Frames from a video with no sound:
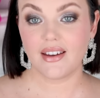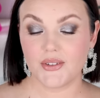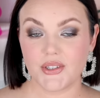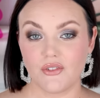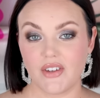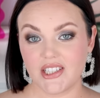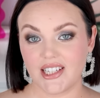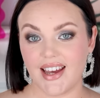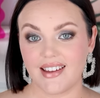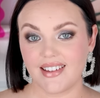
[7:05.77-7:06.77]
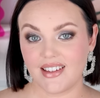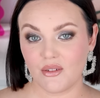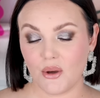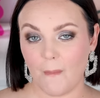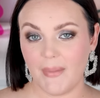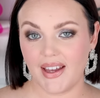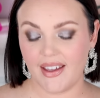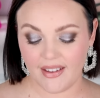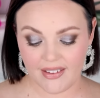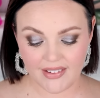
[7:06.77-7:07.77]
I also ventured out in
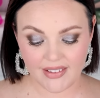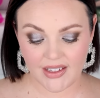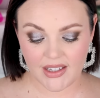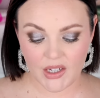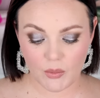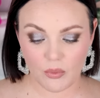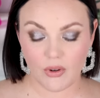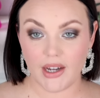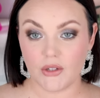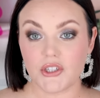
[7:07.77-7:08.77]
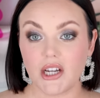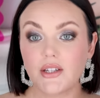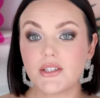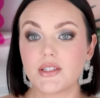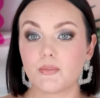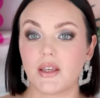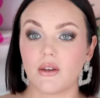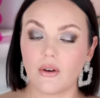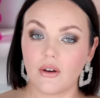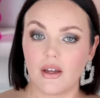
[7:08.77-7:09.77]
my clear brow gels
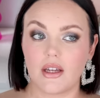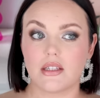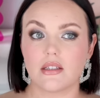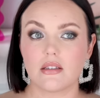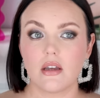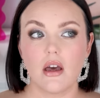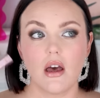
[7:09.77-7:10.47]
because